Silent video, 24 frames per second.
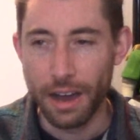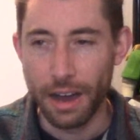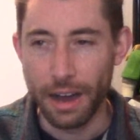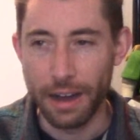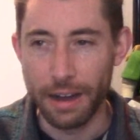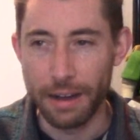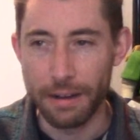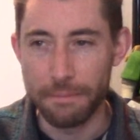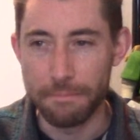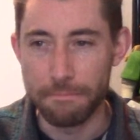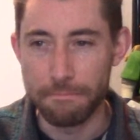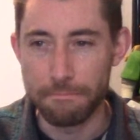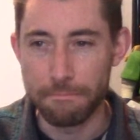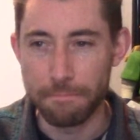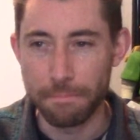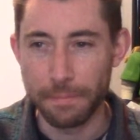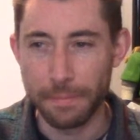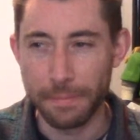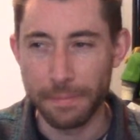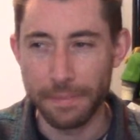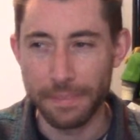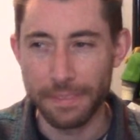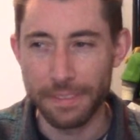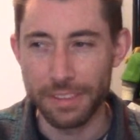you
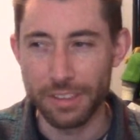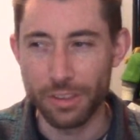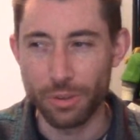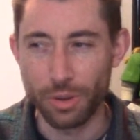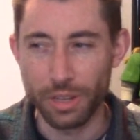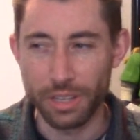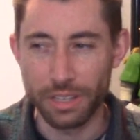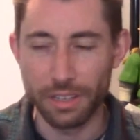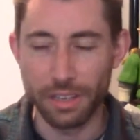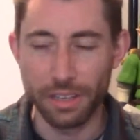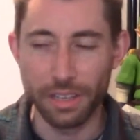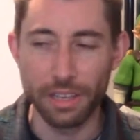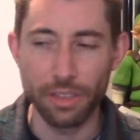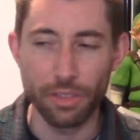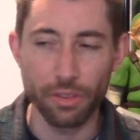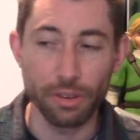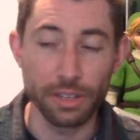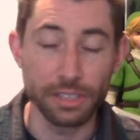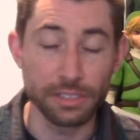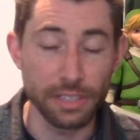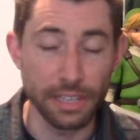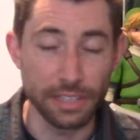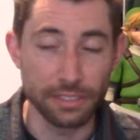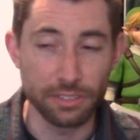know, either
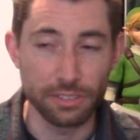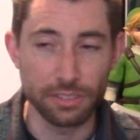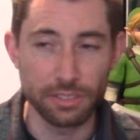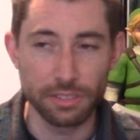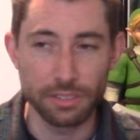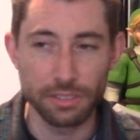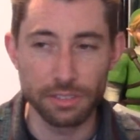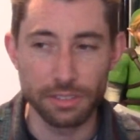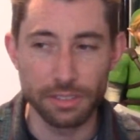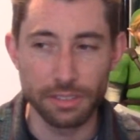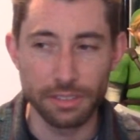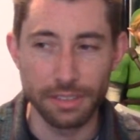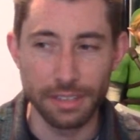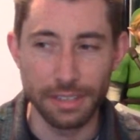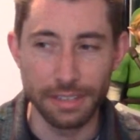it's